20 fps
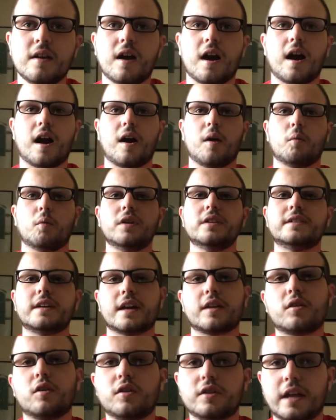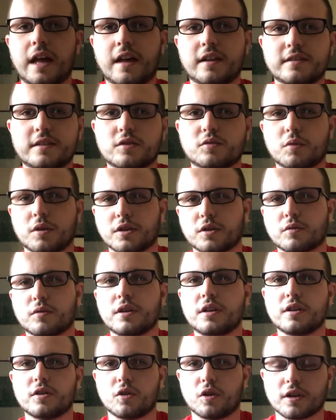When technical analysis, what you're
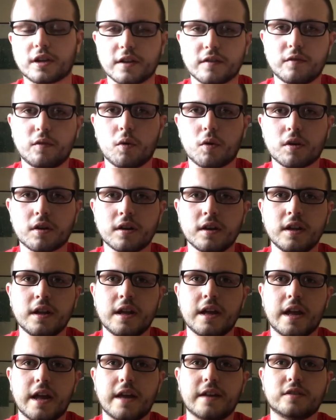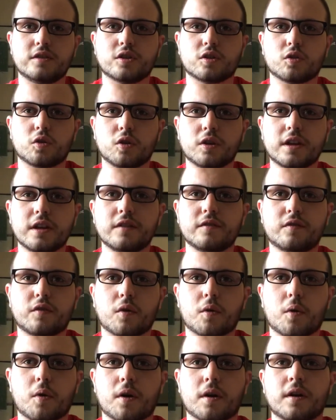really looking for is you're looking
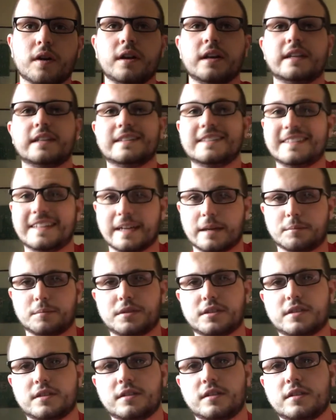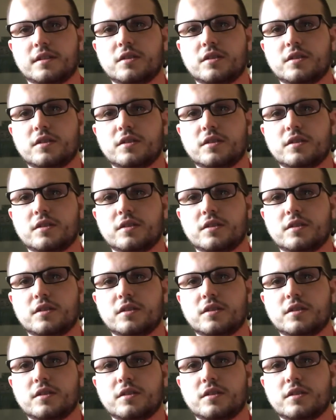for dips.